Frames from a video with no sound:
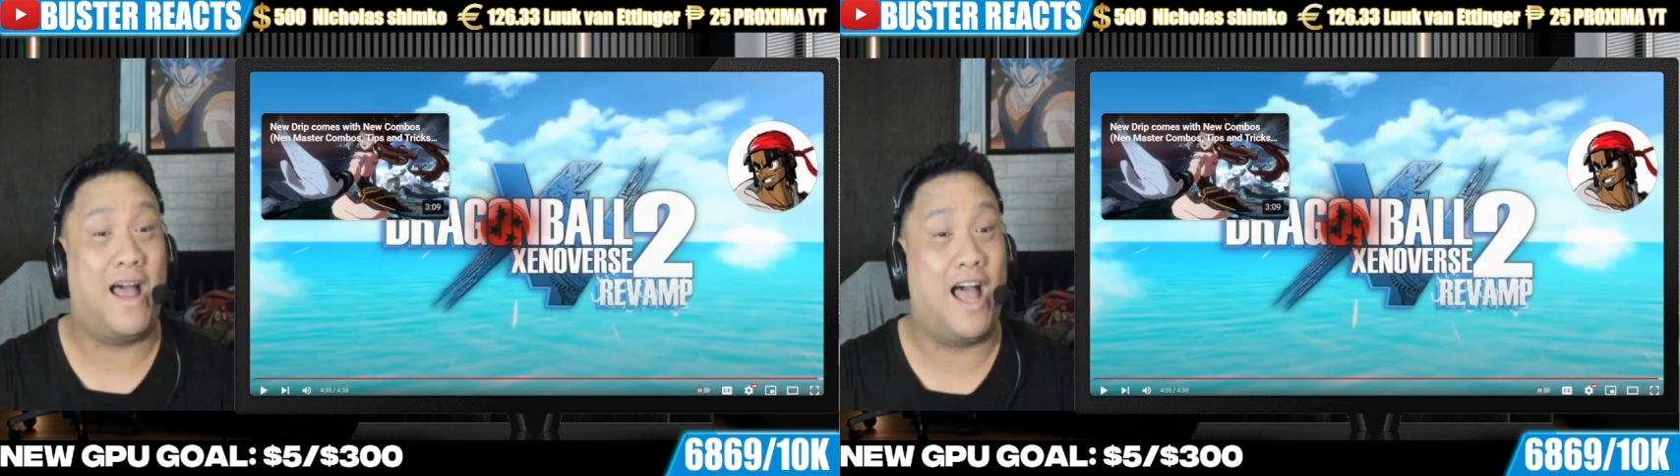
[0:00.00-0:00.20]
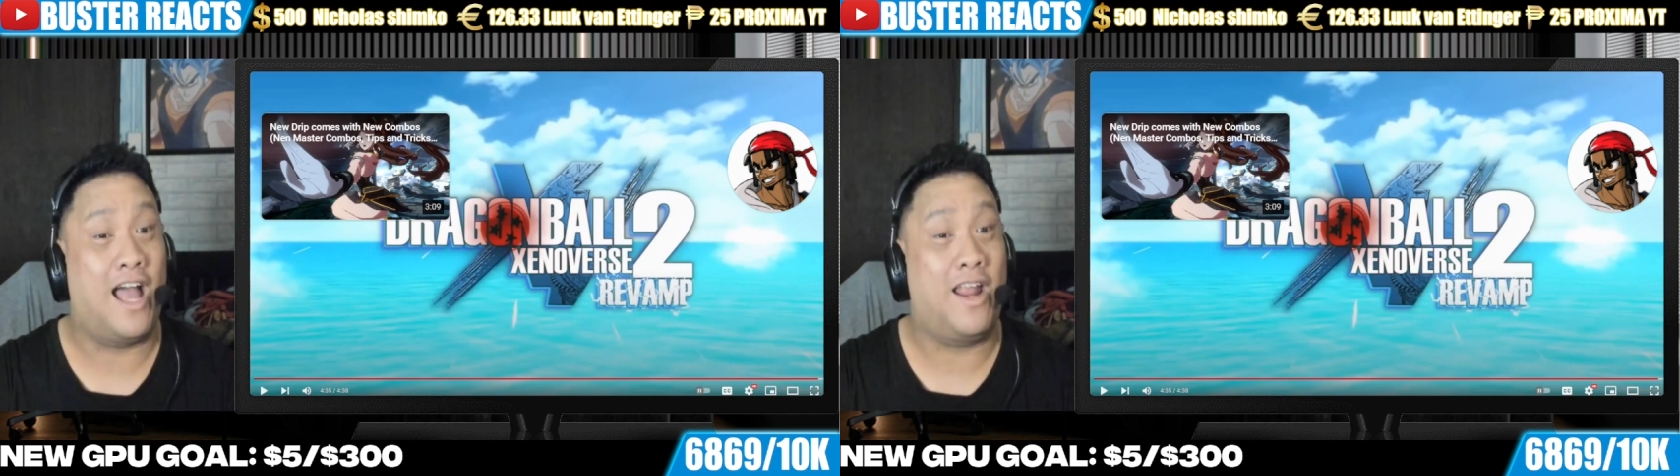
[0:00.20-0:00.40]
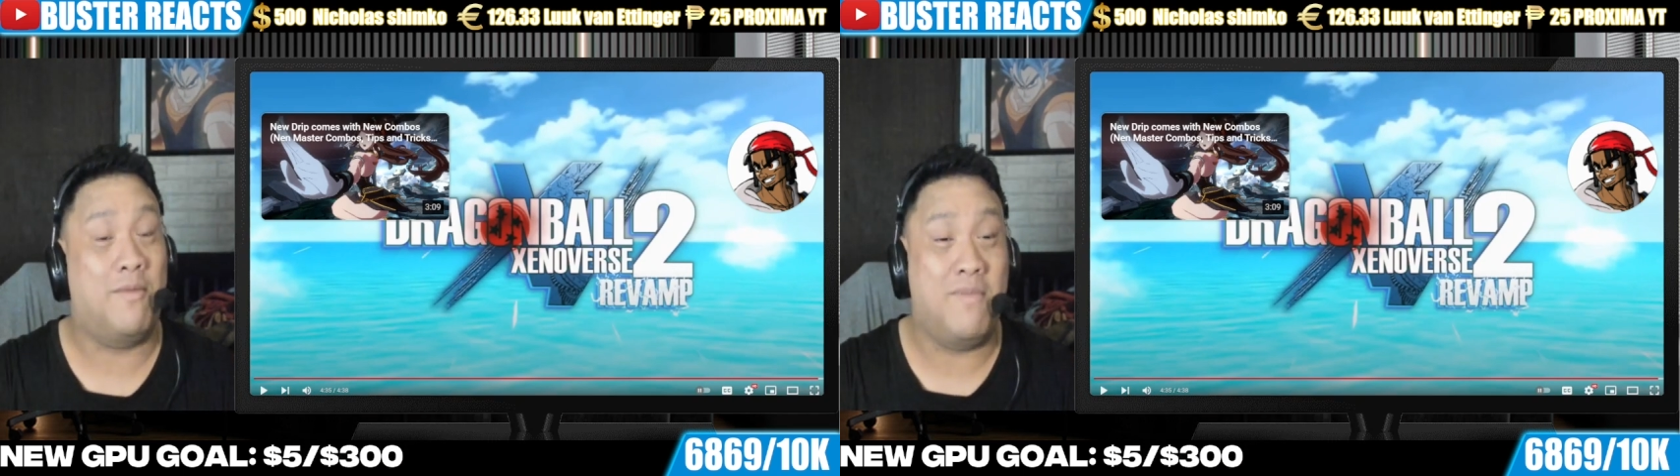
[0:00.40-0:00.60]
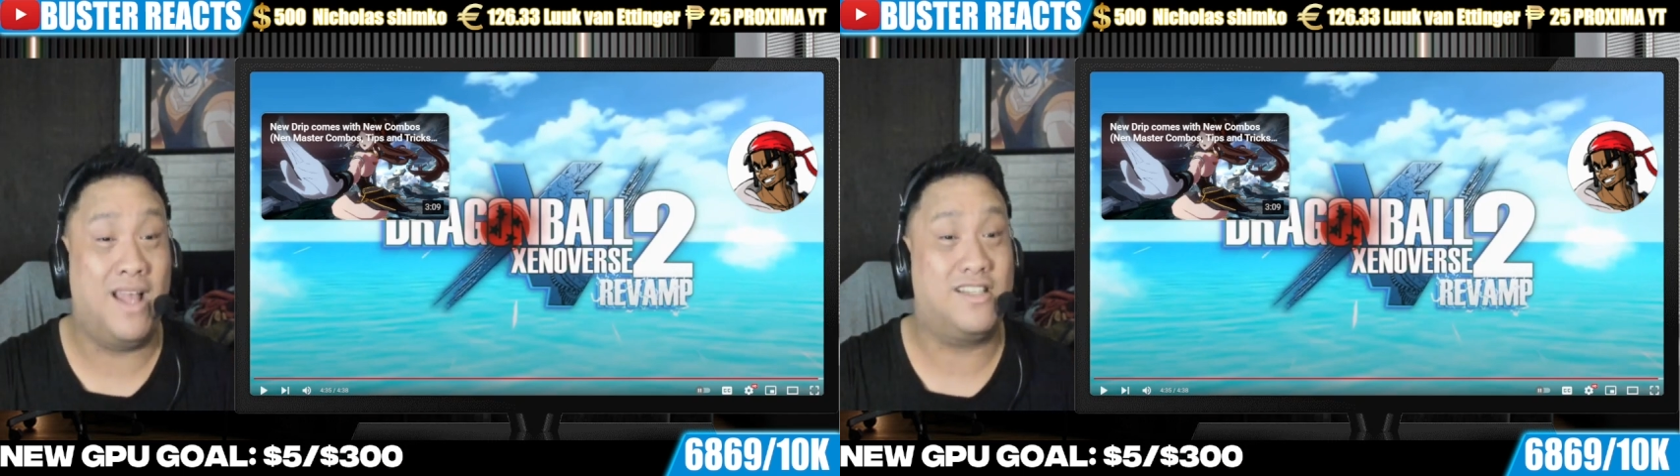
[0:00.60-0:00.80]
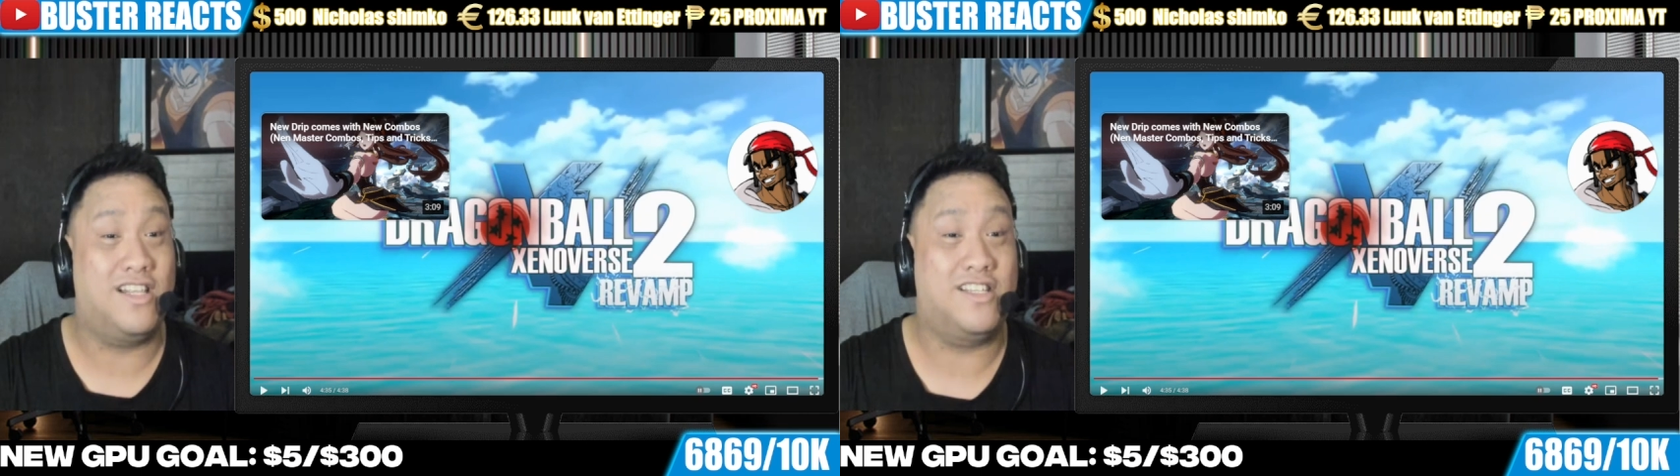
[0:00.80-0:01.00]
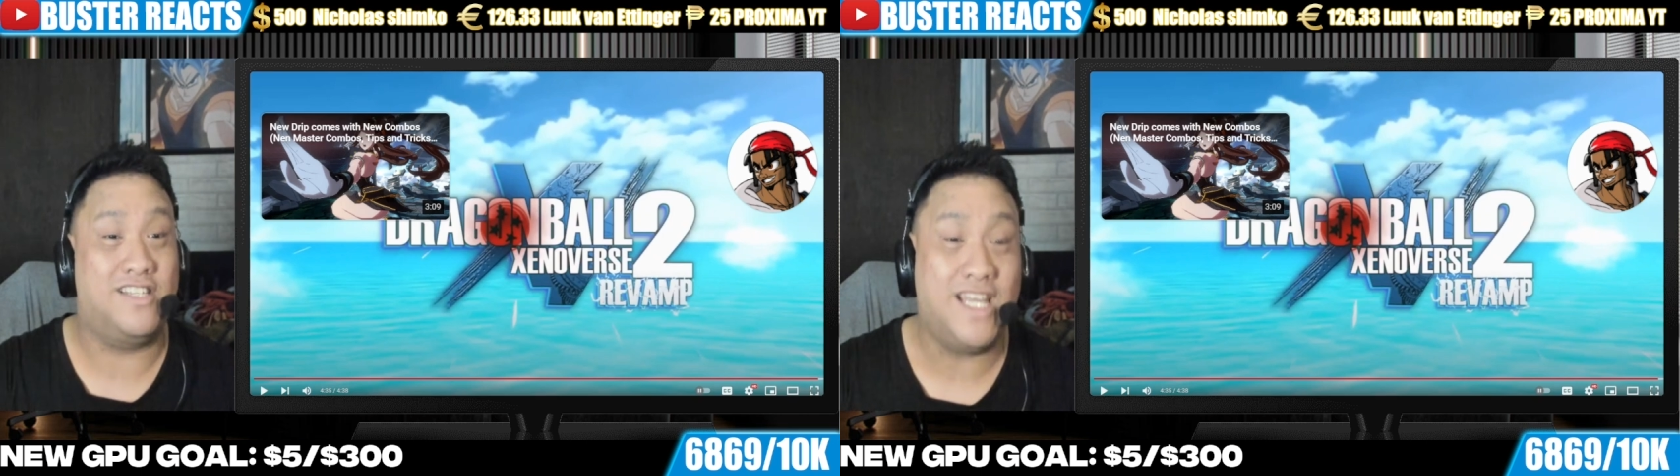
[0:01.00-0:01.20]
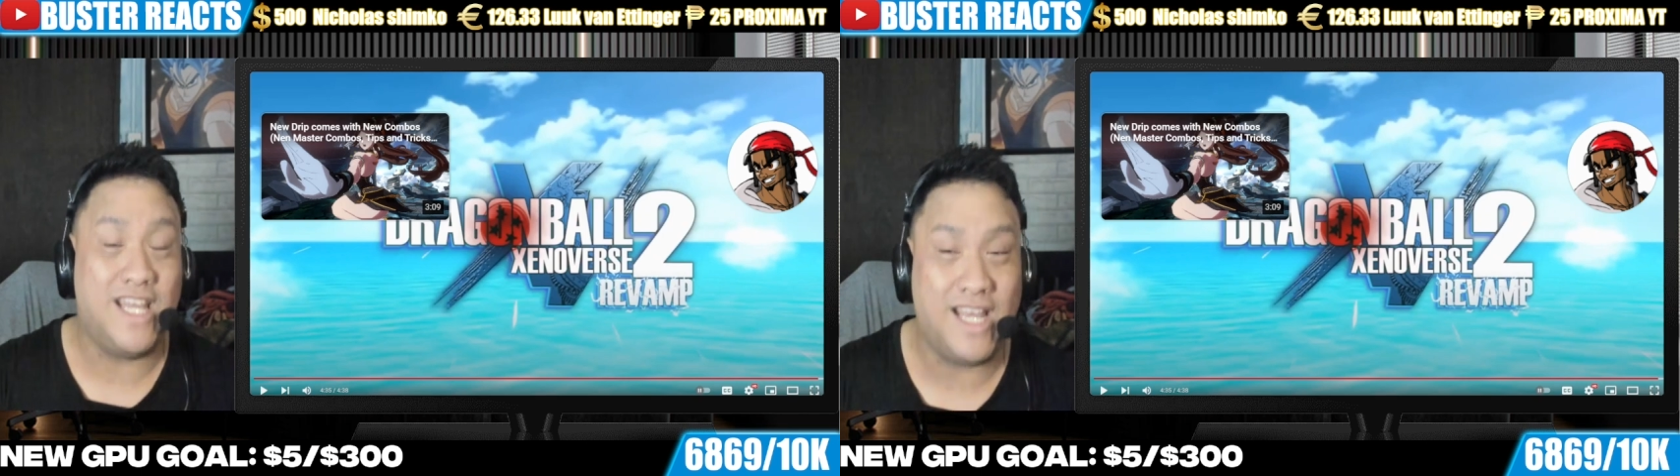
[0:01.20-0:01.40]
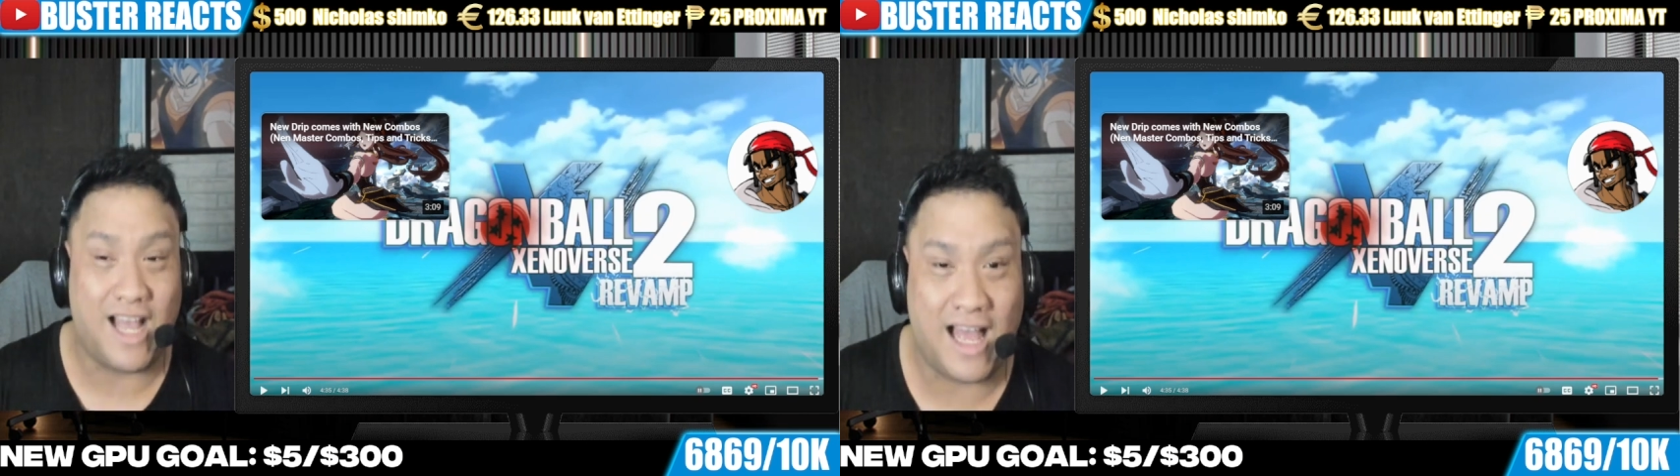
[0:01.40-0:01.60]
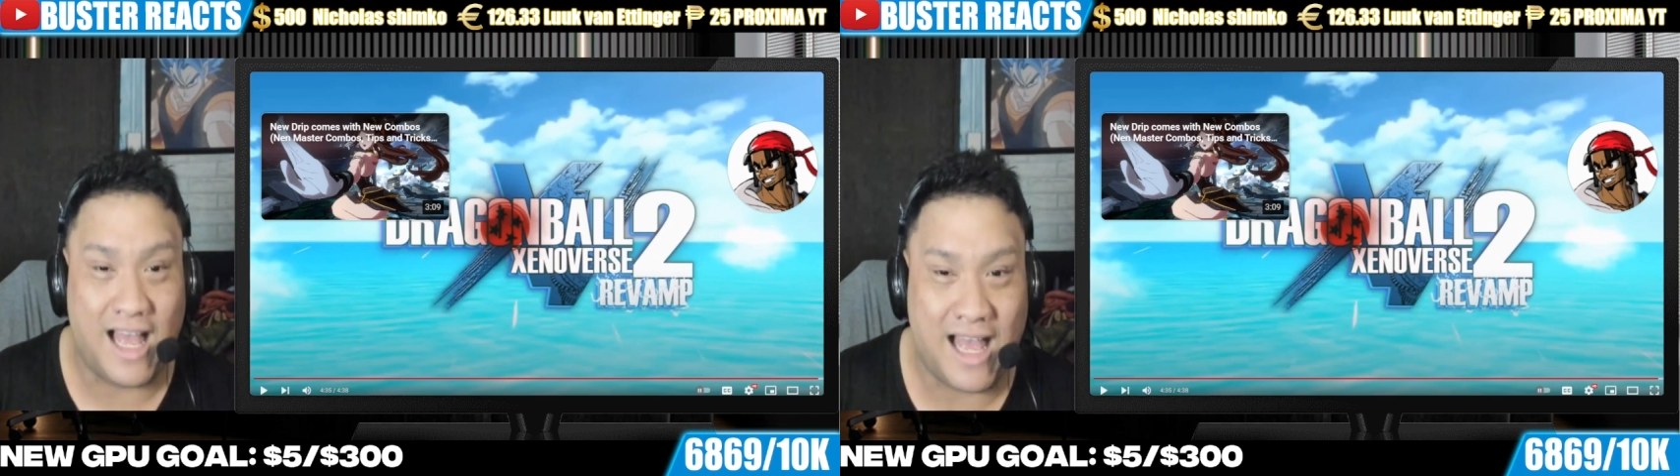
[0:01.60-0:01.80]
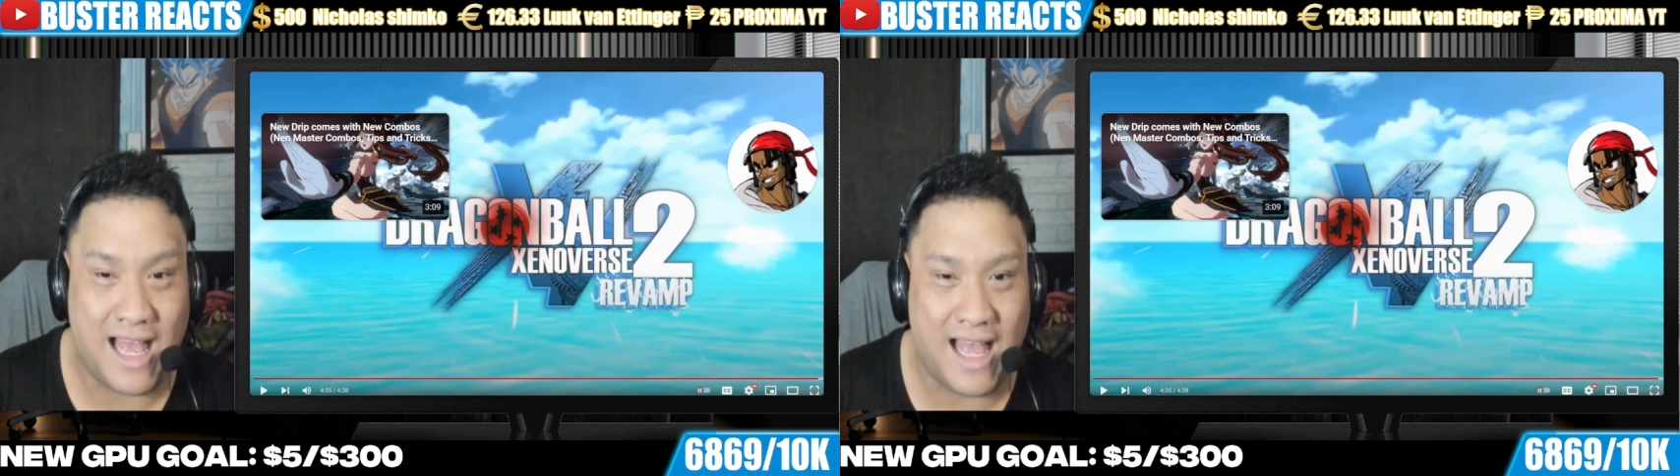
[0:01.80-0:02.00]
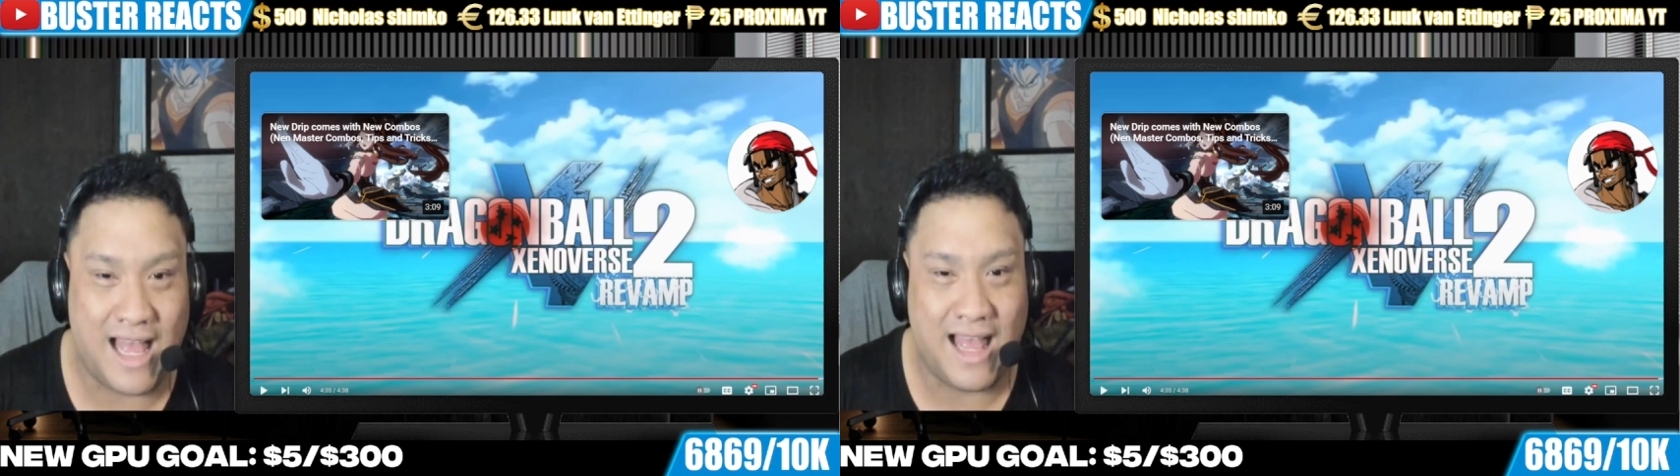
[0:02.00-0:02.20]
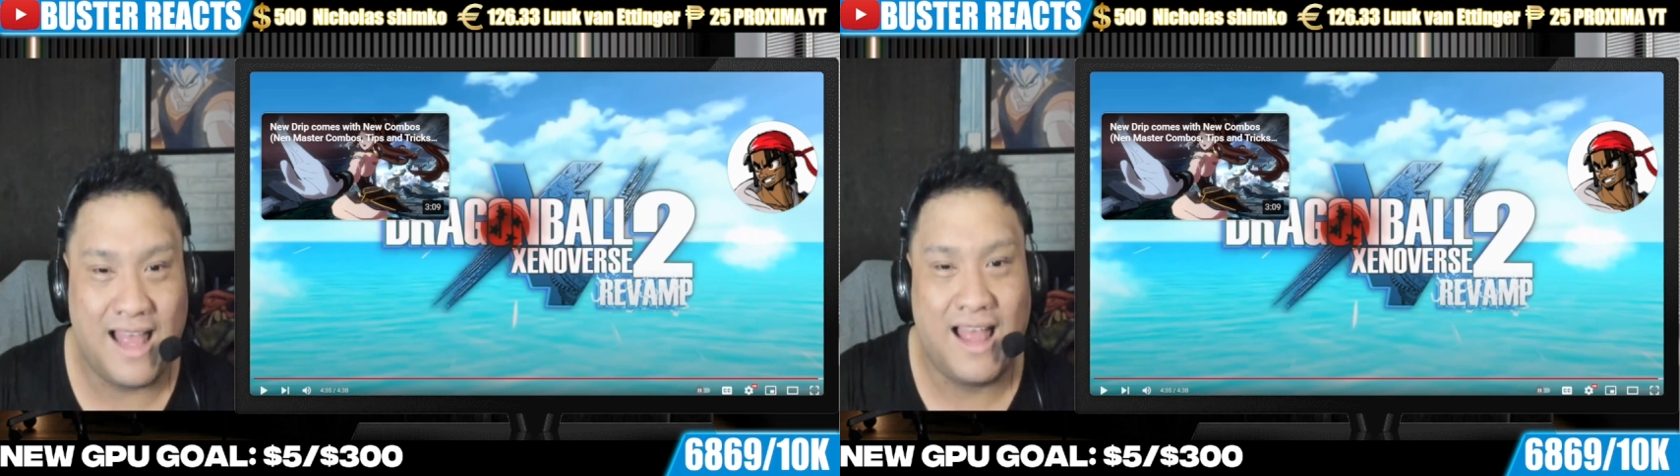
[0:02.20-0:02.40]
an immensely Z, uh,